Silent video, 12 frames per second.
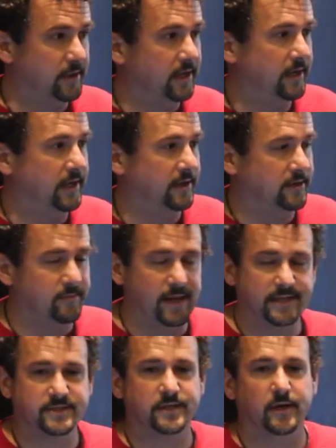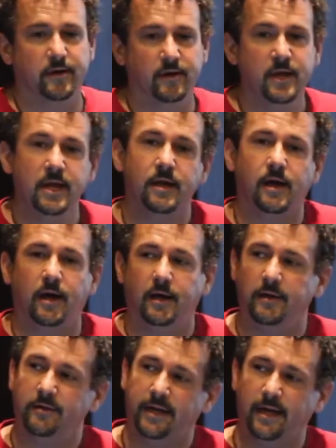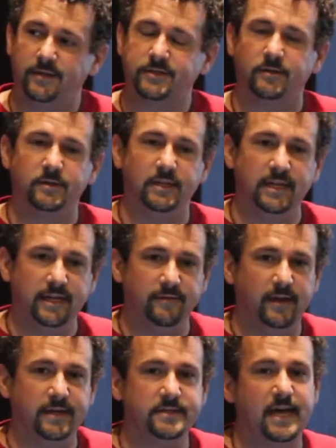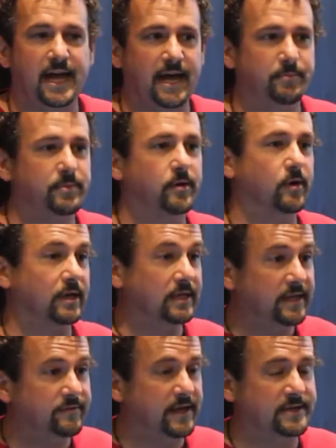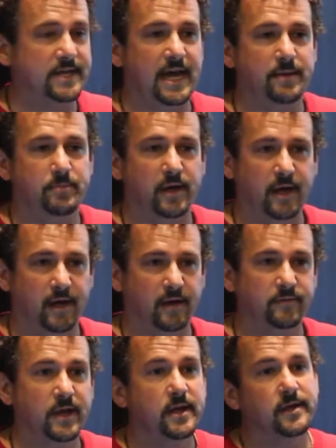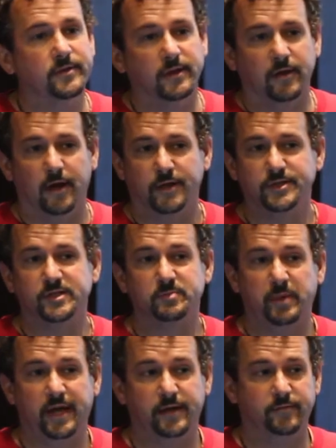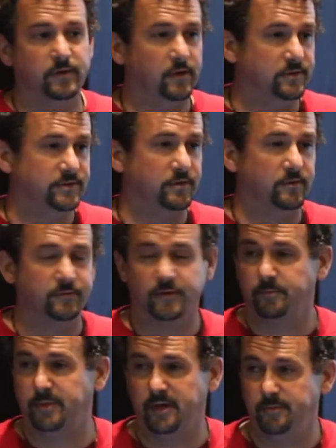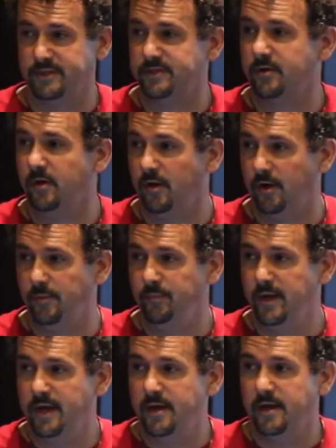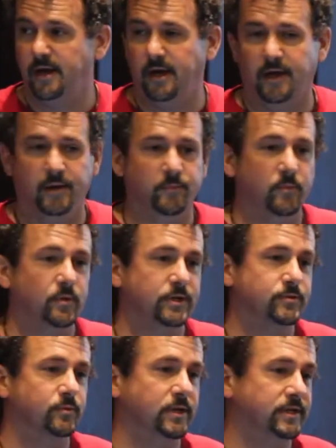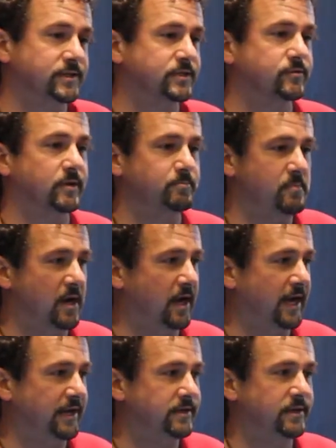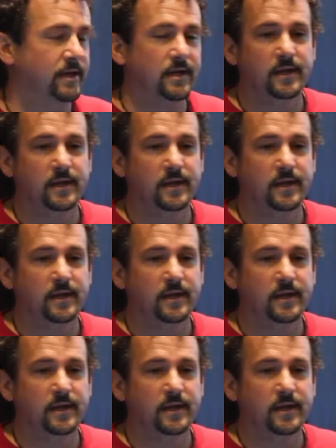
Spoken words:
but in New Mexico, they also live on top, or lived on top of, the largest bed of low sulfur bituminous coal, which was strip mined.